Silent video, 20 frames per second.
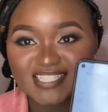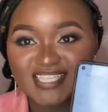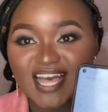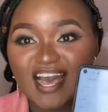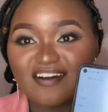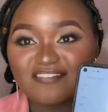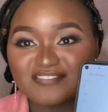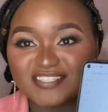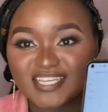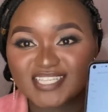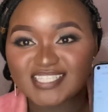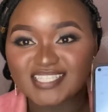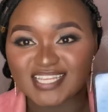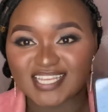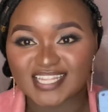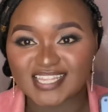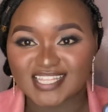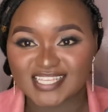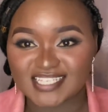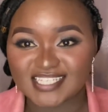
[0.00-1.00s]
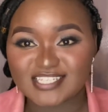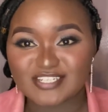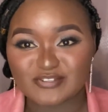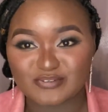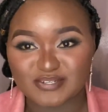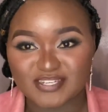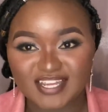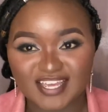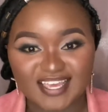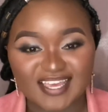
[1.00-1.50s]
I've just seen this
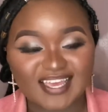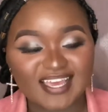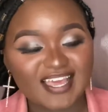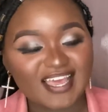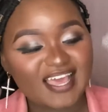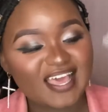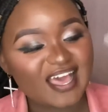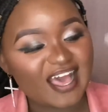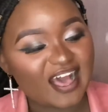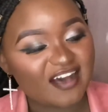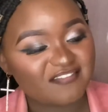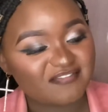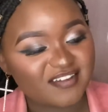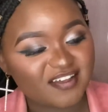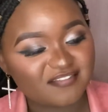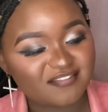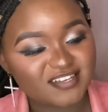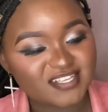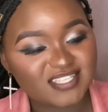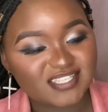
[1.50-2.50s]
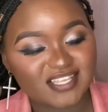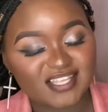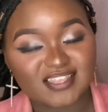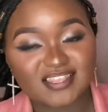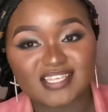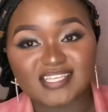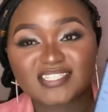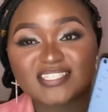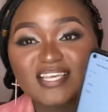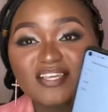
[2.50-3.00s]
today. I've never seen
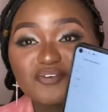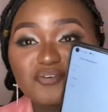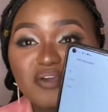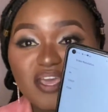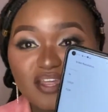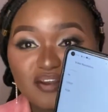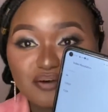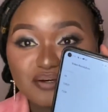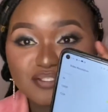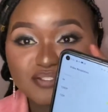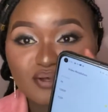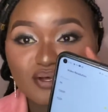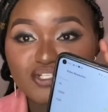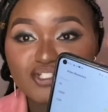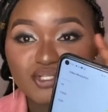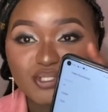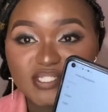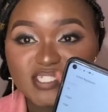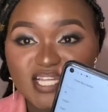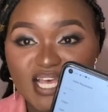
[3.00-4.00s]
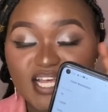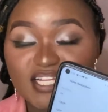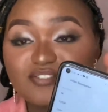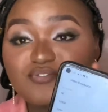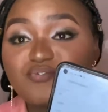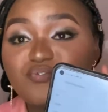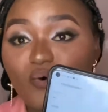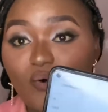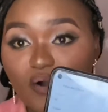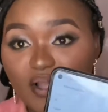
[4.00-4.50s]
this. You can also shoot at
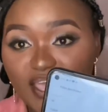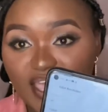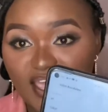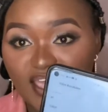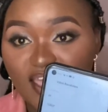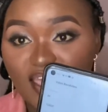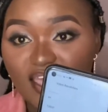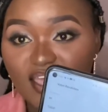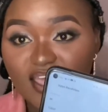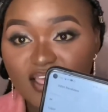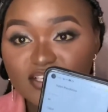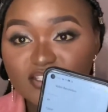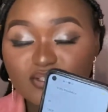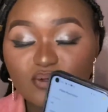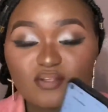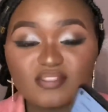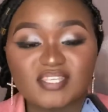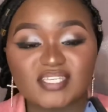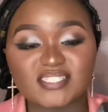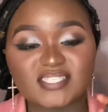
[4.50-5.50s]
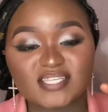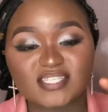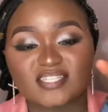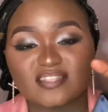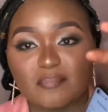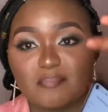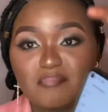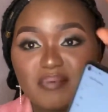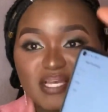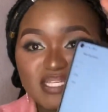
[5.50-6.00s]
4K. So this is the
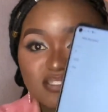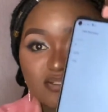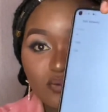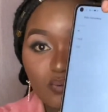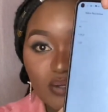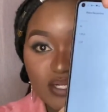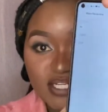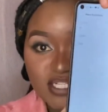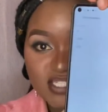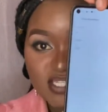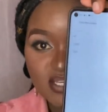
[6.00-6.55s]
best quality.